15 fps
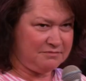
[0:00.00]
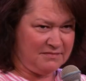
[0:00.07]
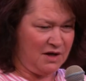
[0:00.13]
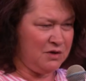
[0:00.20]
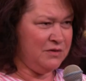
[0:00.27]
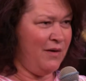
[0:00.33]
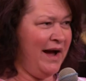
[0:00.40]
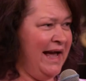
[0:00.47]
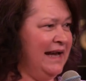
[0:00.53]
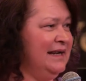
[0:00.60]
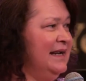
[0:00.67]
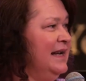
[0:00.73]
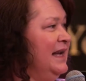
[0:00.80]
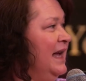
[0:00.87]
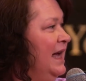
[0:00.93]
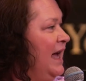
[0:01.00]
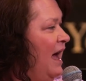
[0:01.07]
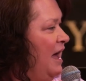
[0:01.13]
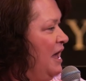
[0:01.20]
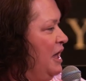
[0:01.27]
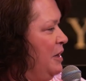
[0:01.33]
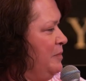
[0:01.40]
Right.
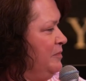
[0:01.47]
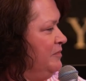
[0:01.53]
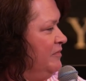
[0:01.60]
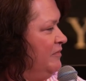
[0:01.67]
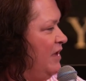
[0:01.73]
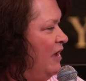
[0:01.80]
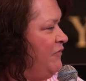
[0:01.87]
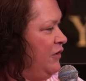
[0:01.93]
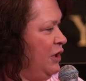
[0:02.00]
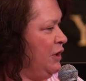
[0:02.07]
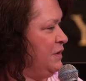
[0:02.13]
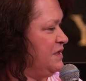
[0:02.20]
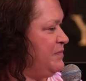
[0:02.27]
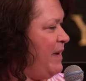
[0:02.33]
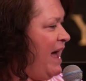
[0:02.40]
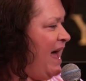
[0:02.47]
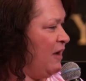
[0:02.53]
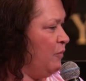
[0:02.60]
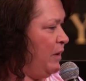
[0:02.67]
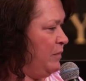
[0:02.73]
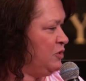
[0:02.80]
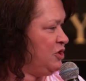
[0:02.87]
A few years back,
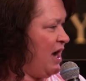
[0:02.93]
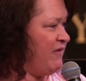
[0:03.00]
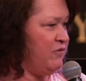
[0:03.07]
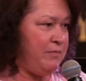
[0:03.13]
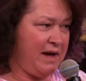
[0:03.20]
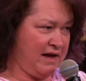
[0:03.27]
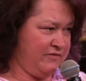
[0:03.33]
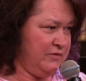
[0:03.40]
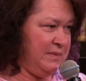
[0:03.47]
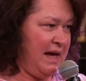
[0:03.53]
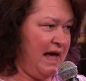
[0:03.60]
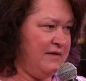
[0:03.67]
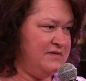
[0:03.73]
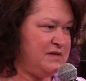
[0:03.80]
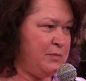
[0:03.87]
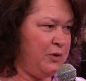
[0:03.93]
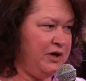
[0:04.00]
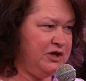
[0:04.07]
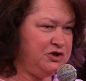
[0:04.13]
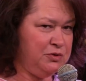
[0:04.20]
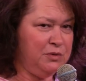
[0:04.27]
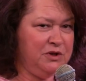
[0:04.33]
we were driving back from Cave
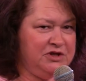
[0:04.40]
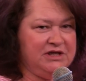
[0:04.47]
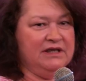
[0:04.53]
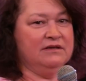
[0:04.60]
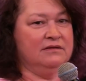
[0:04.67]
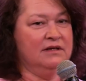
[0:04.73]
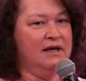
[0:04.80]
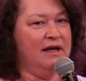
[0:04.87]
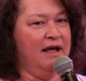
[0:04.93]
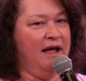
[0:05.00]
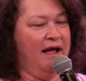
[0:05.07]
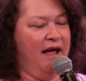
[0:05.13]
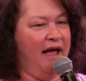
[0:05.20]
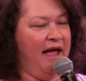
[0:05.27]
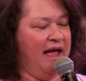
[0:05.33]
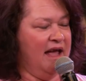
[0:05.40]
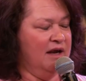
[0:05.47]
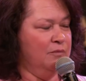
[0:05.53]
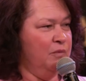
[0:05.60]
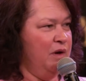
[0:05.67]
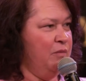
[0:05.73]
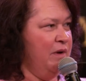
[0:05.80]
Spring, Georgia,
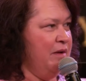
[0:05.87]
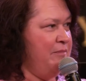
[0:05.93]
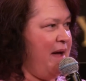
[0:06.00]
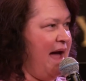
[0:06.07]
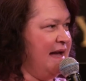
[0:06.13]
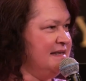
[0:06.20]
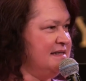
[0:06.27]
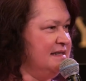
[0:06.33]
and we went past